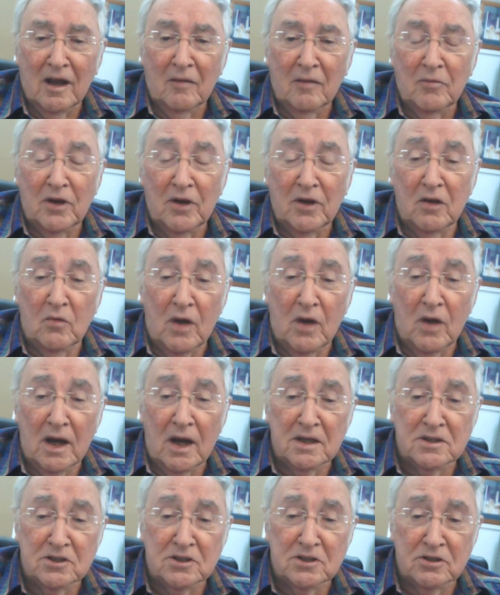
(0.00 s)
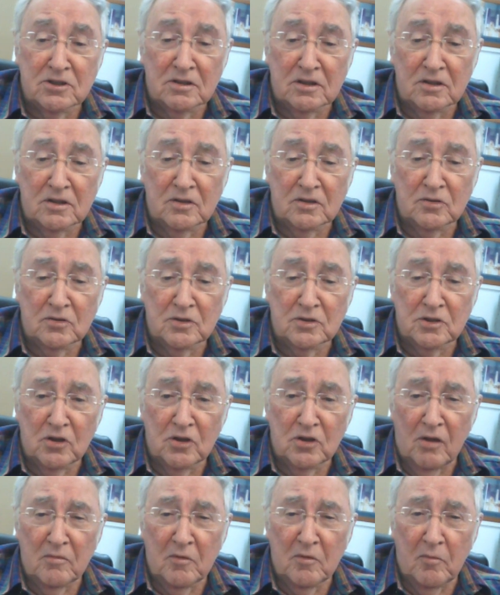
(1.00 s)
But anyway, it's certainly a good
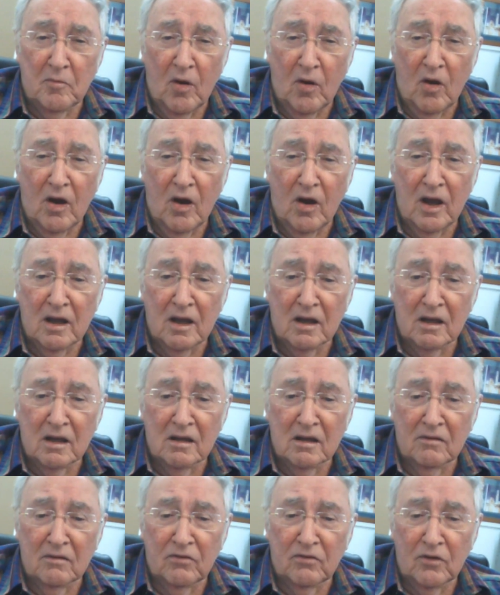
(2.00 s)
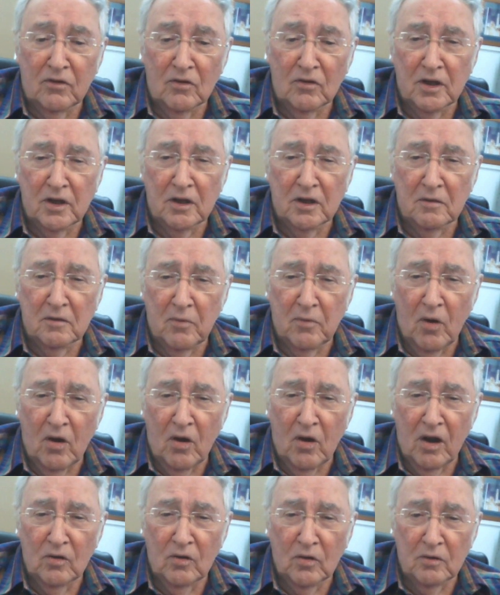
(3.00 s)
time to buy, and if you're looking to
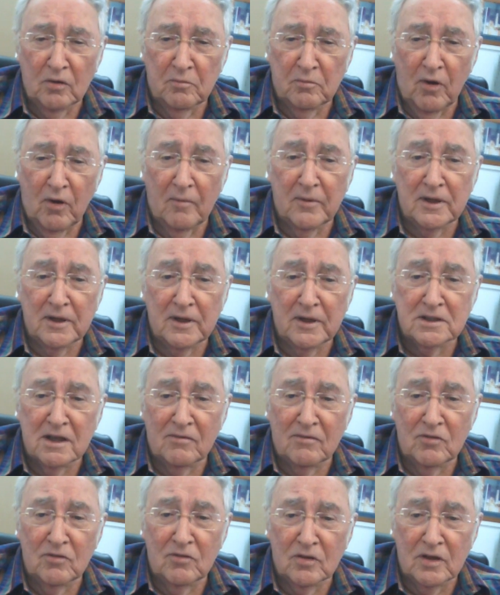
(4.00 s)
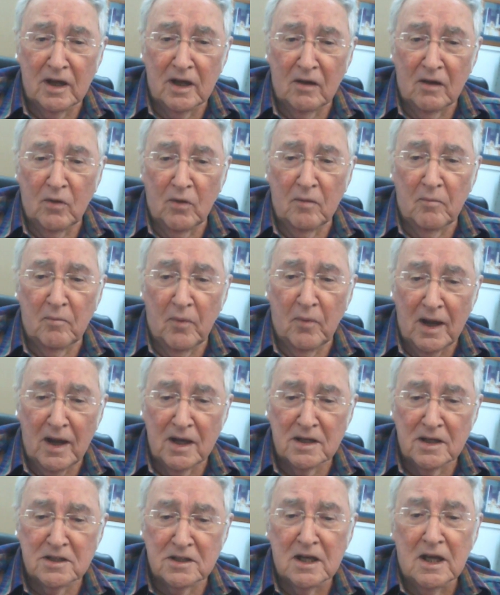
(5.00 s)
buy, look at properties, have a look at our
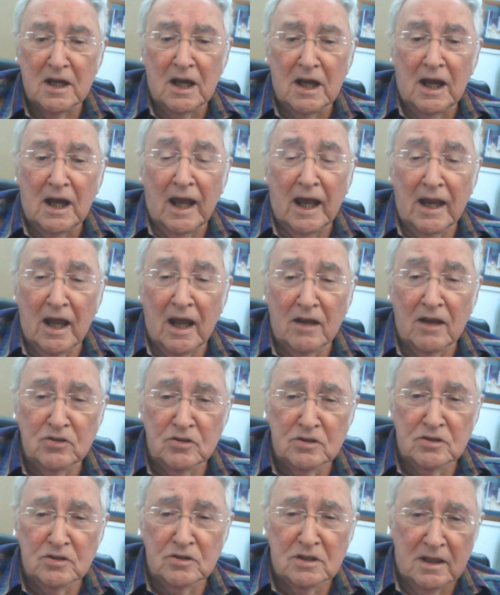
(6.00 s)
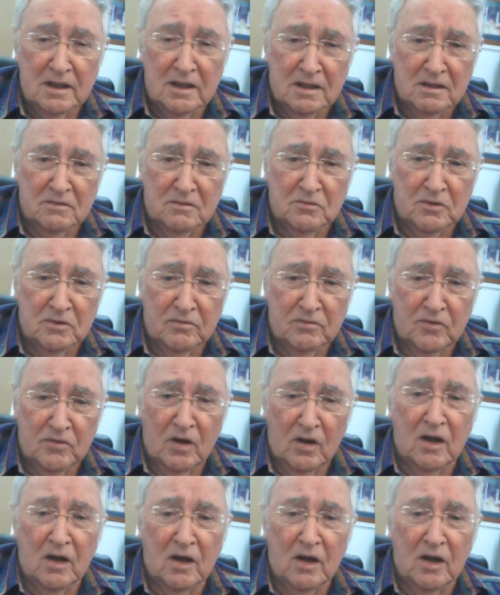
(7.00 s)
webpage and our newsletter that we've got.